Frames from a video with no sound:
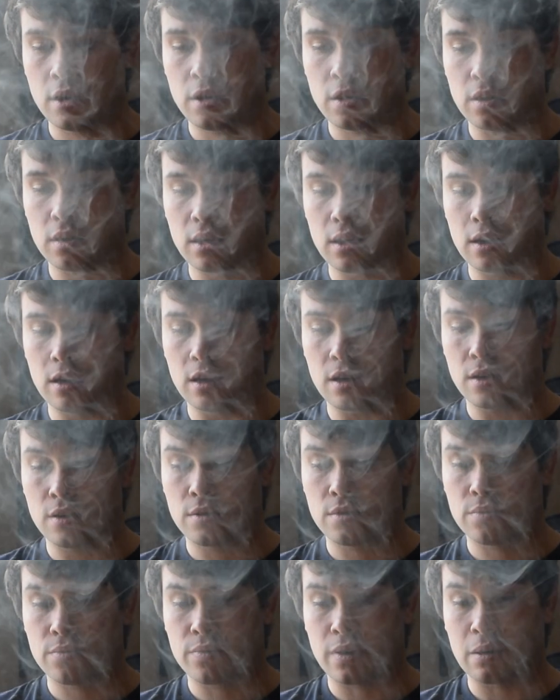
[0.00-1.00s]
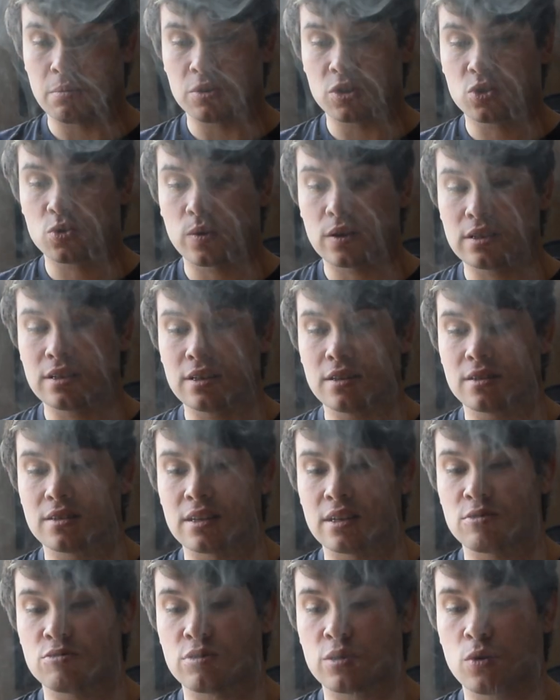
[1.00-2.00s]
the famous 20th
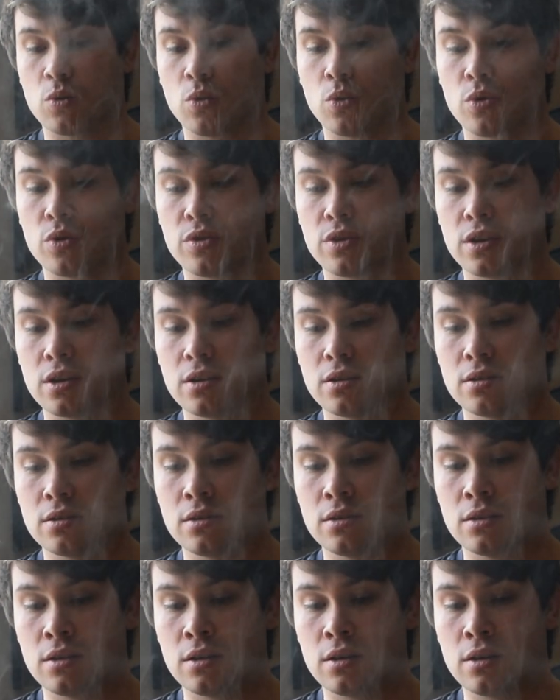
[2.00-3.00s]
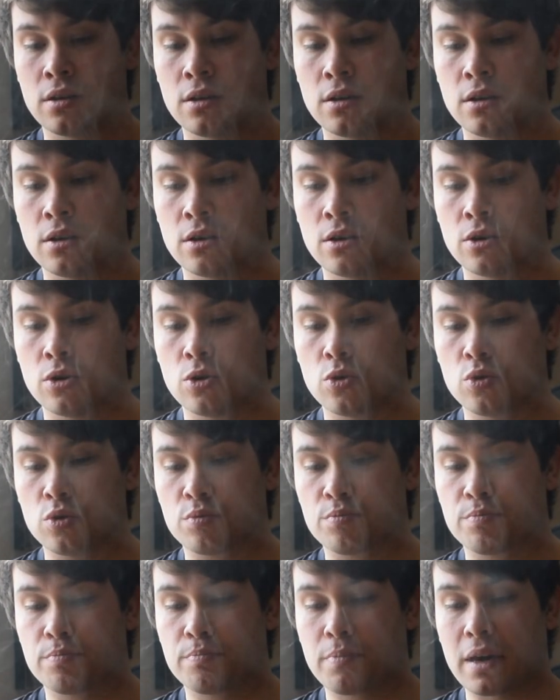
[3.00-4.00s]
century author who's
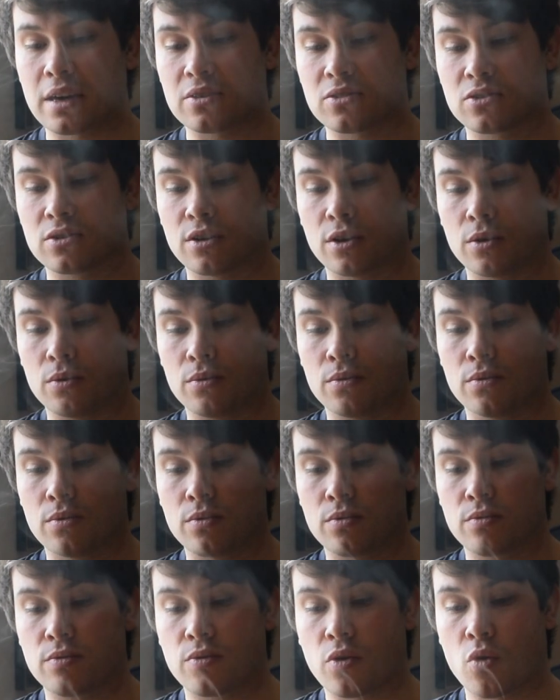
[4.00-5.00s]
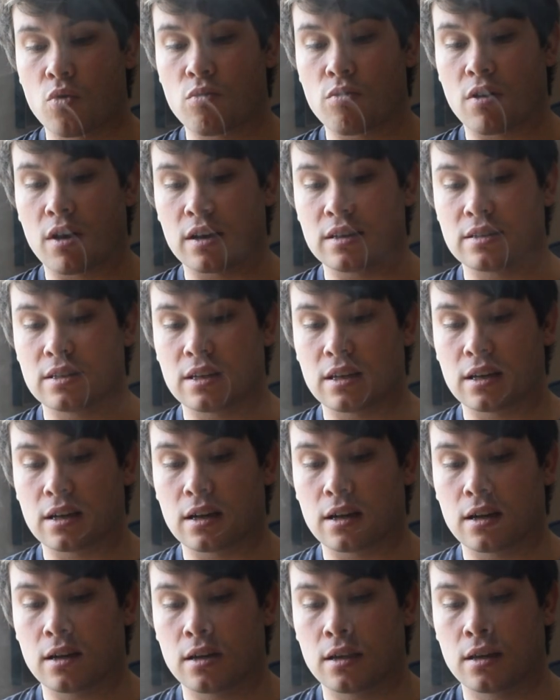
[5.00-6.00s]
best known for
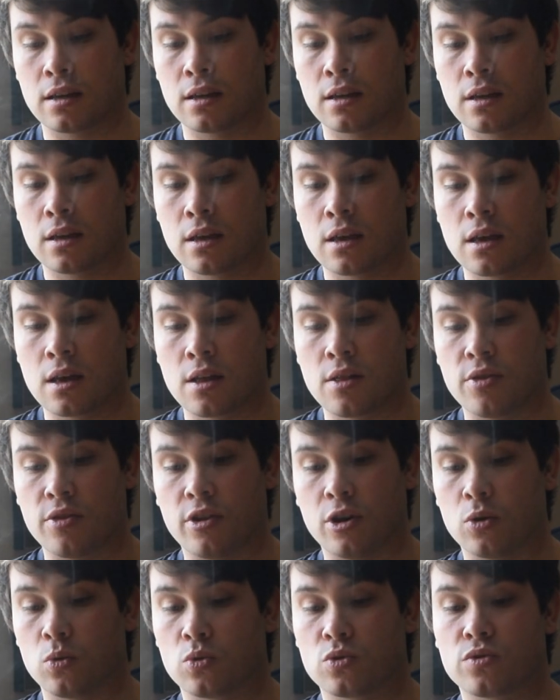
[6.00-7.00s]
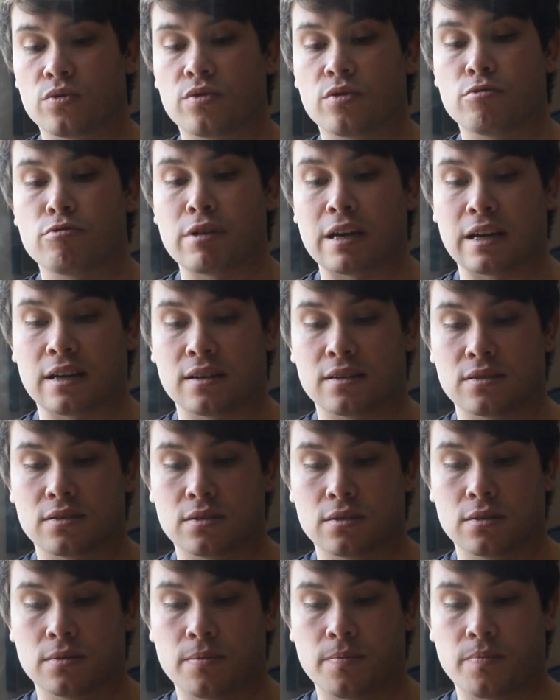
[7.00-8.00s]
writing The Lord of the
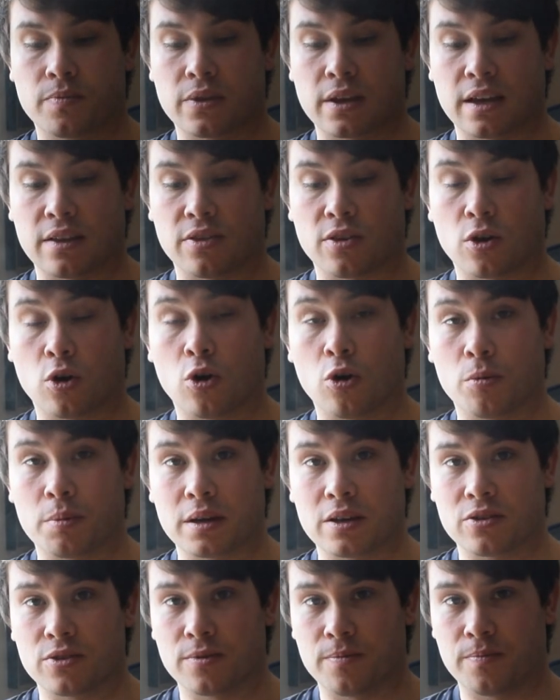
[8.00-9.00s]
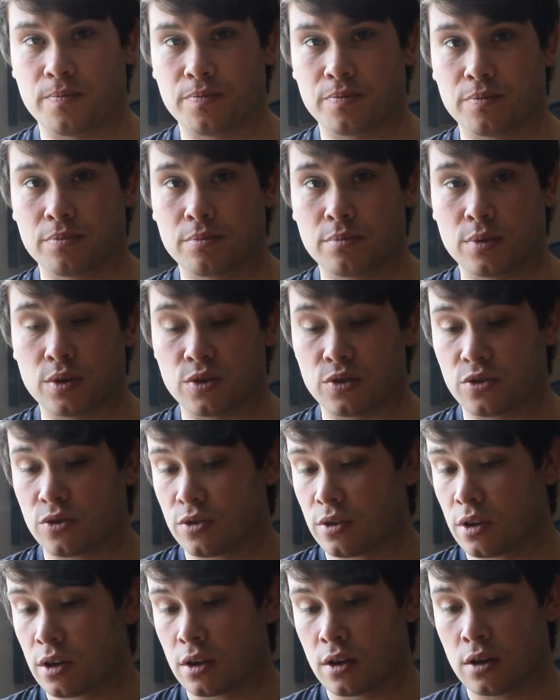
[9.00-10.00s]
Rings and The Hobbit, but
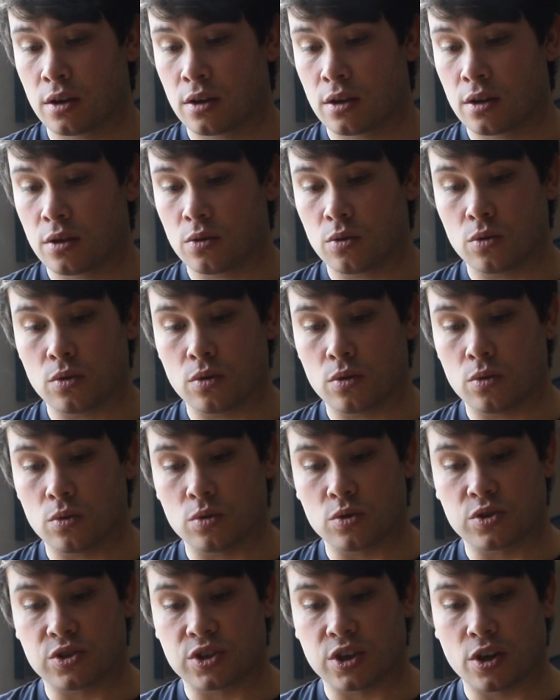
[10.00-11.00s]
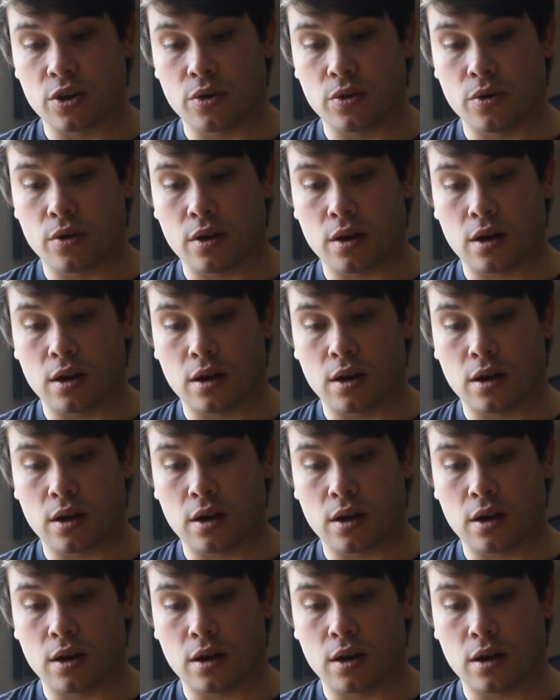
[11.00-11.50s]
also